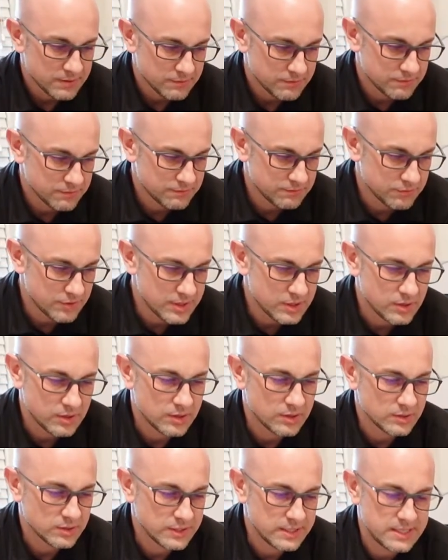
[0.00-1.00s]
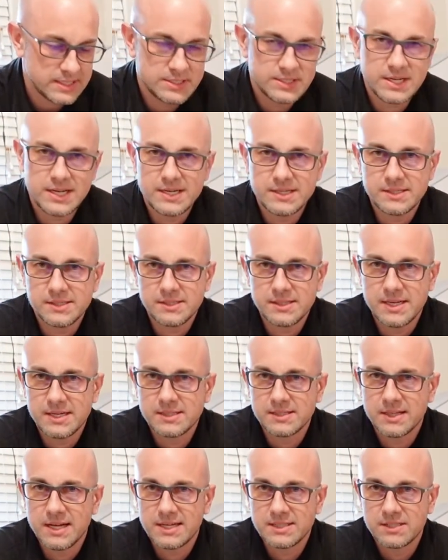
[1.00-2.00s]
Freak on a Leash
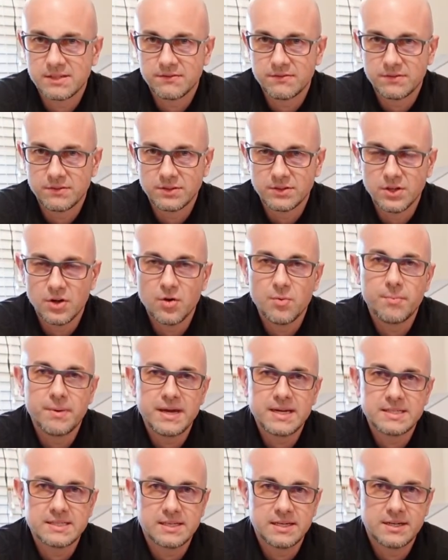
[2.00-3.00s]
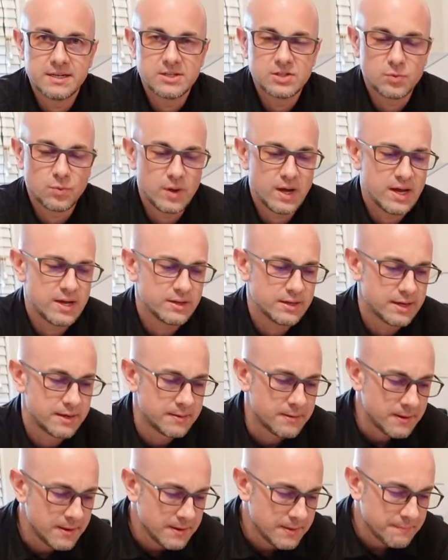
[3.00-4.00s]
has lots of low bass in it as well,
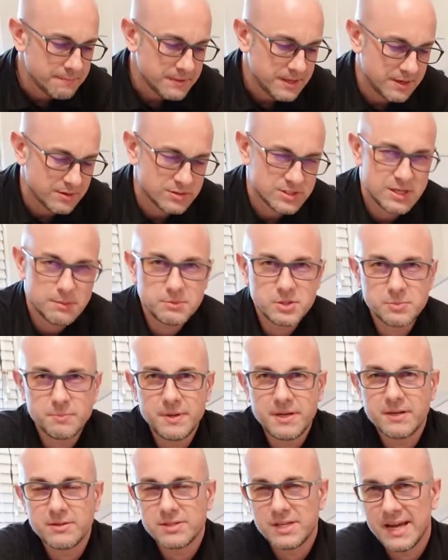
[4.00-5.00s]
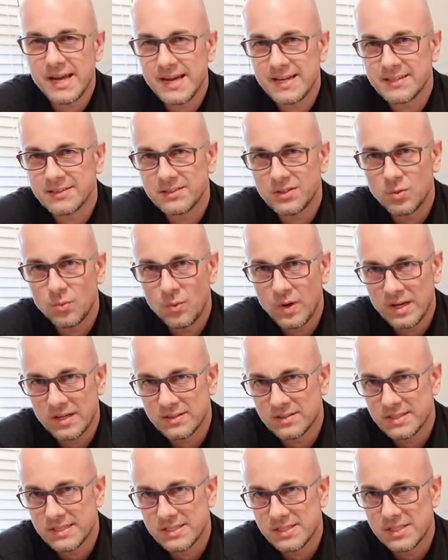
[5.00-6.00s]
and you know, some speakers handle it
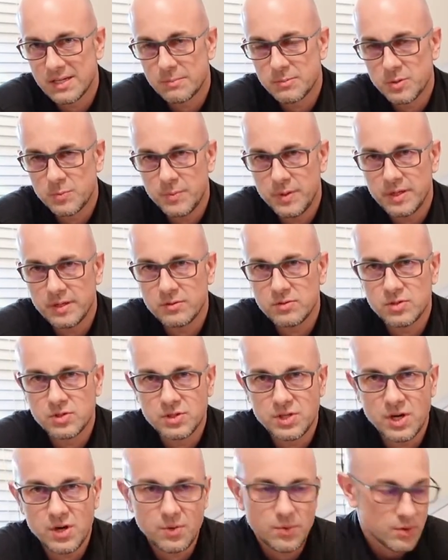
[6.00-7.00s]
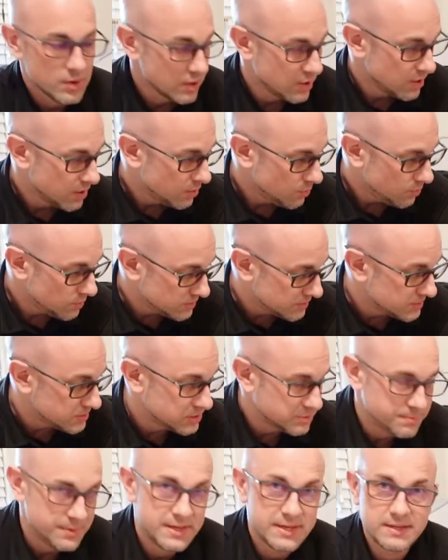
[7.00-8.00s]
well and some speakers don't. With this
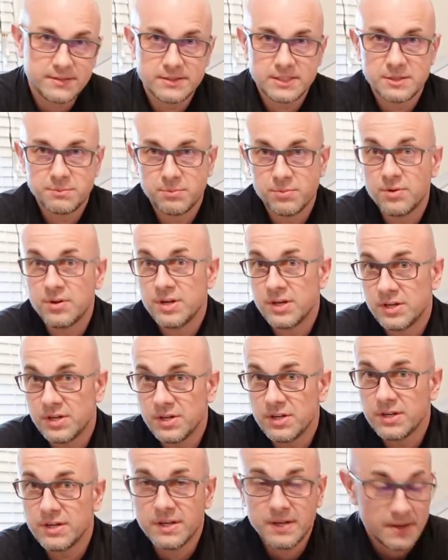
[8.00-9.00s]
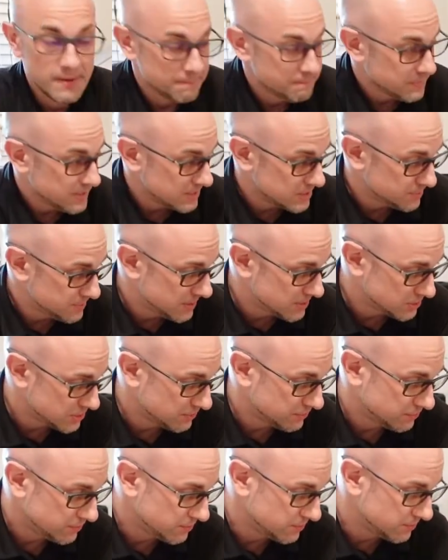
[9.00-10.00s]
speaker, it's pretty good, especially
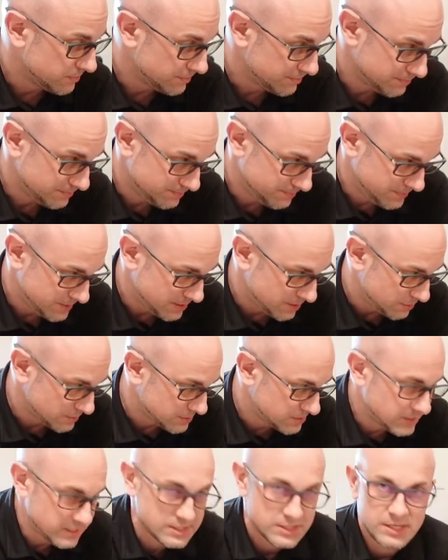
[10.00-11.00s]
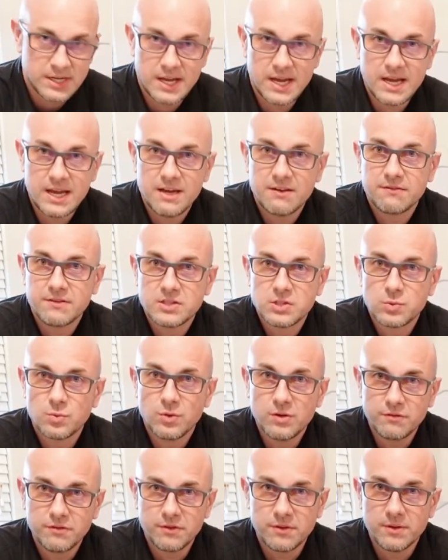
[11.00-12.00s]
for, you know, a 6.5-inch
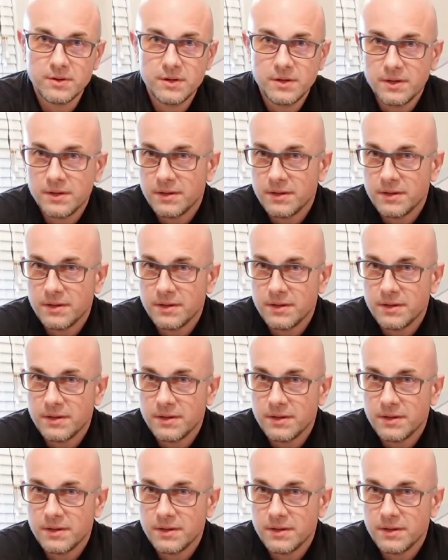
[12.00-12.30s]
woofer.